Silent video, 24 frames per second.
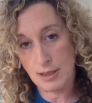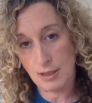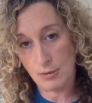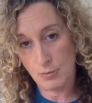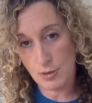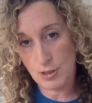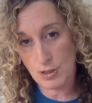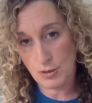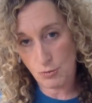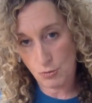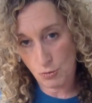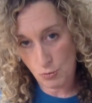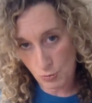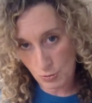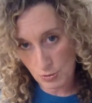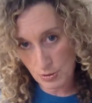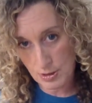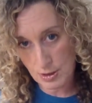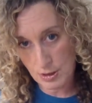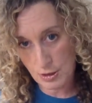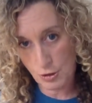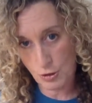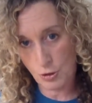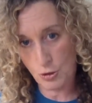There was an
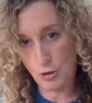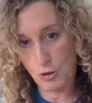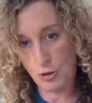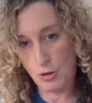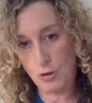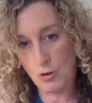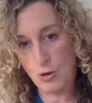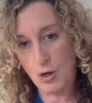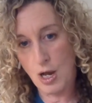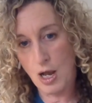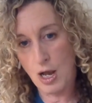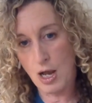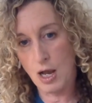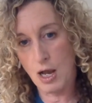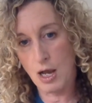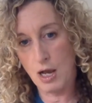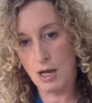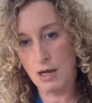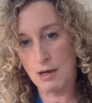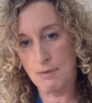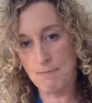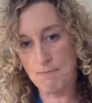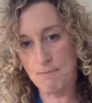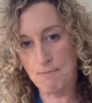earlier
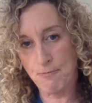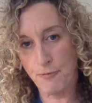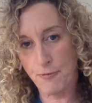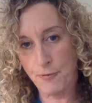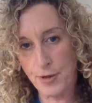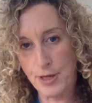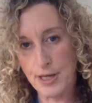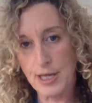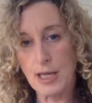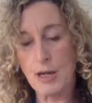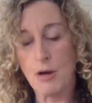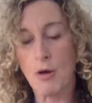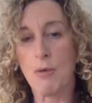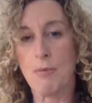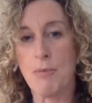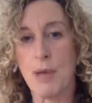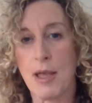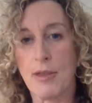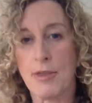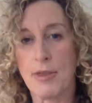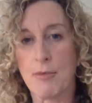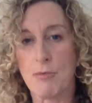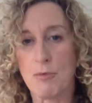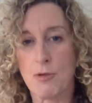video
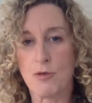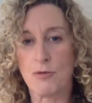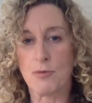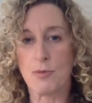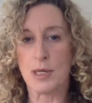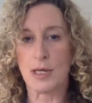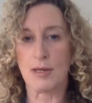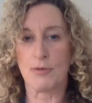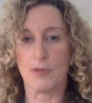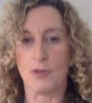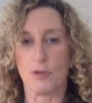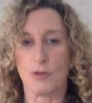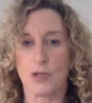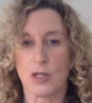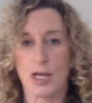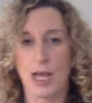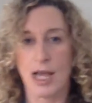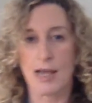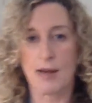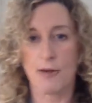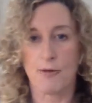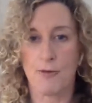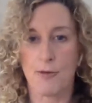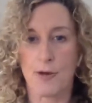about the movement of your
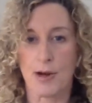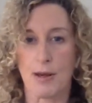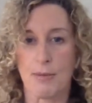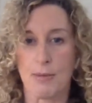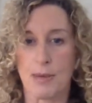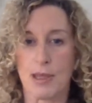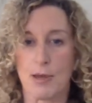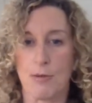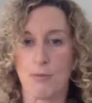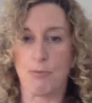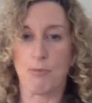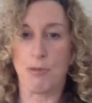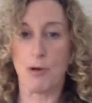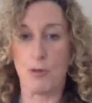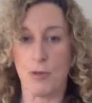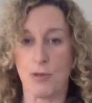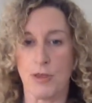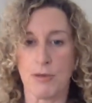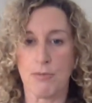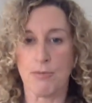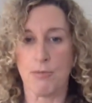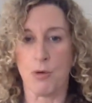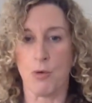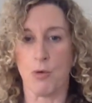diaphragm, and they're
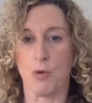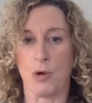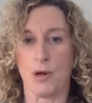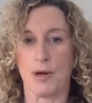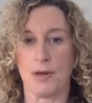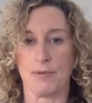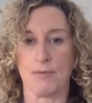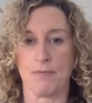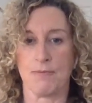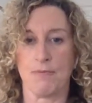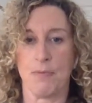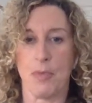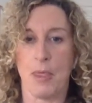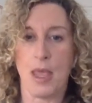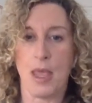both important.